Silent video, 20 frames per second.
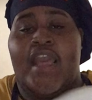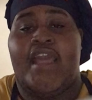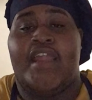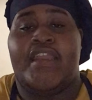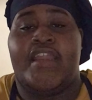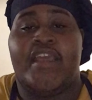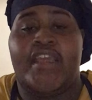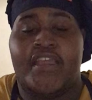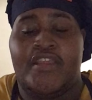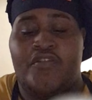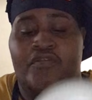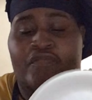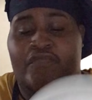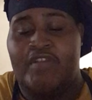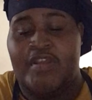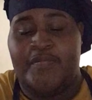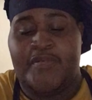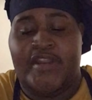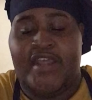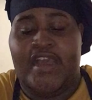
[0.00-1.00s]
And then you
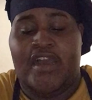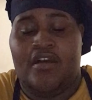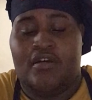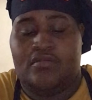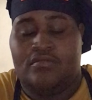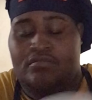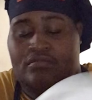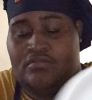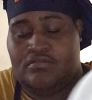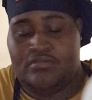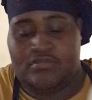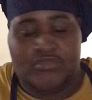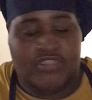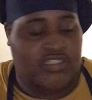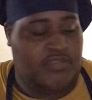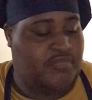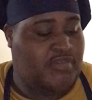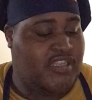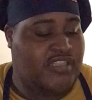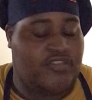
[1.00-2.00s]
flip it out.
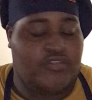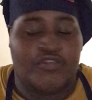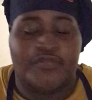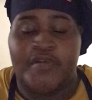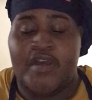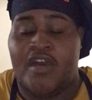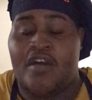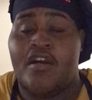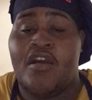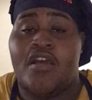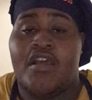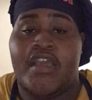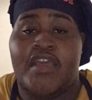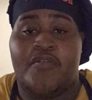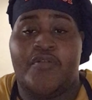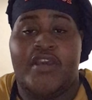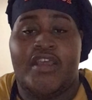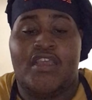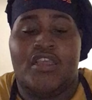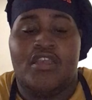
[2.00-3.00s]
This plate too small.
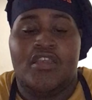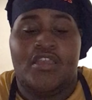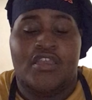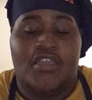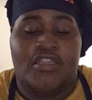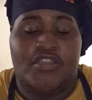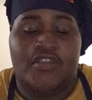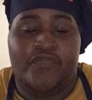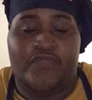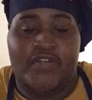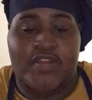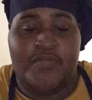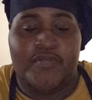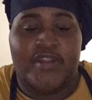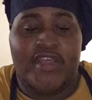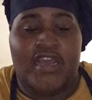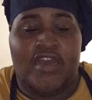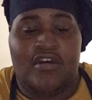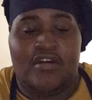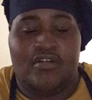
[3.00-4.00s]
Anyway, you flip
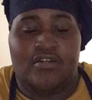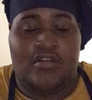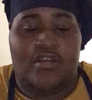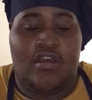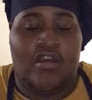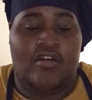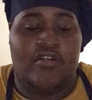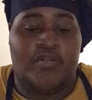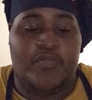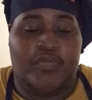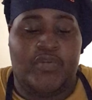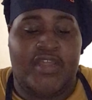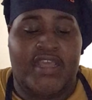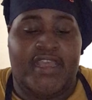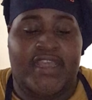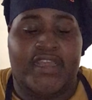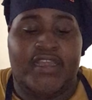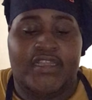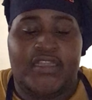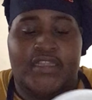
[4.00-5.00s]
it out on a
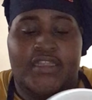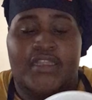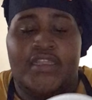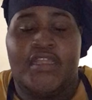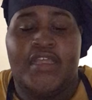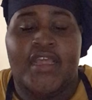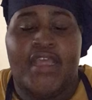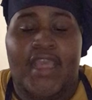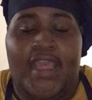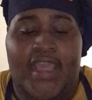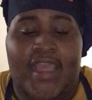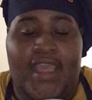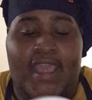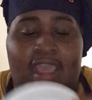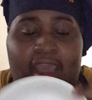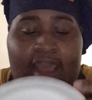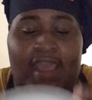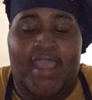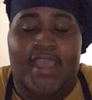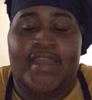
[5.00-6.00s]
plate
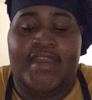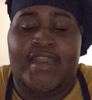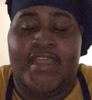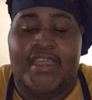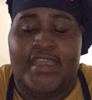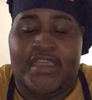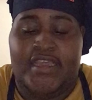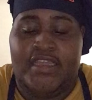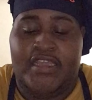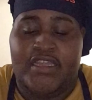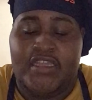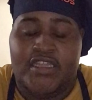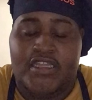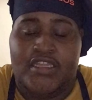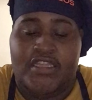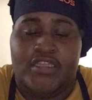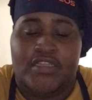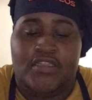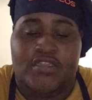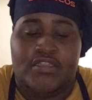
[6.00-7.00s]
and then
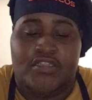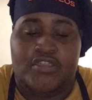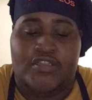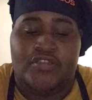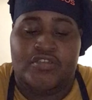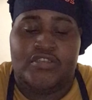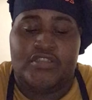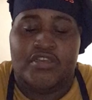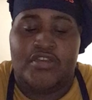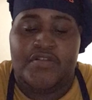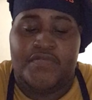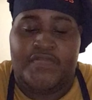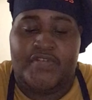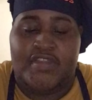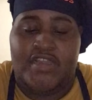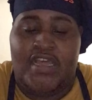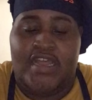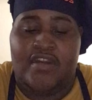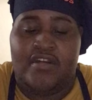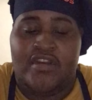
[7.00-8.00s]
you serve it.
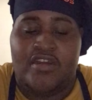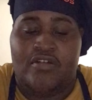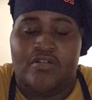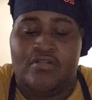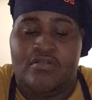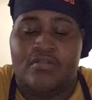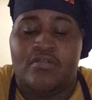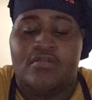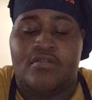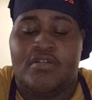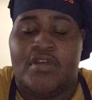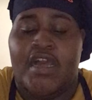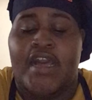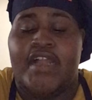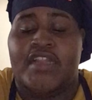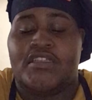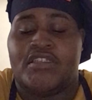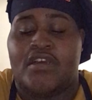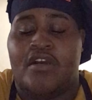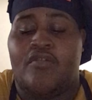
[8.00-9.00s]
I don't know
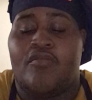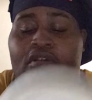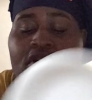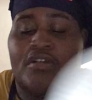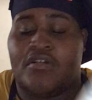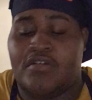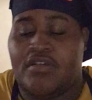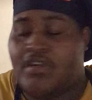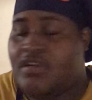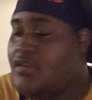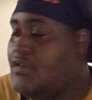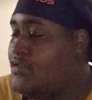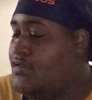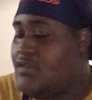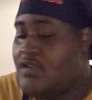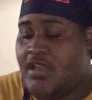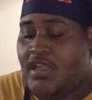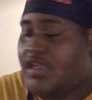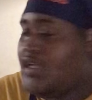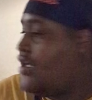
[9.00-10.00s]
how this is gonna work.
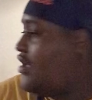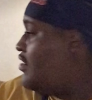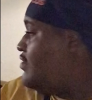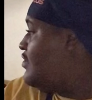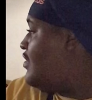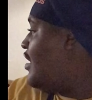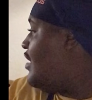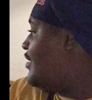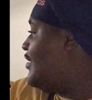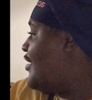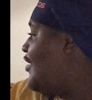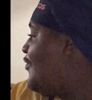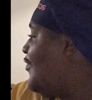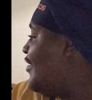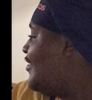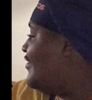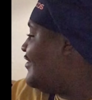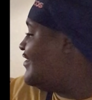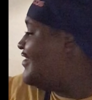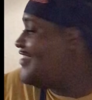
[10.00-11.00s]
I don't know how this is gonna
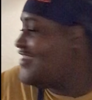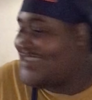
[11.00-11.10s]
work.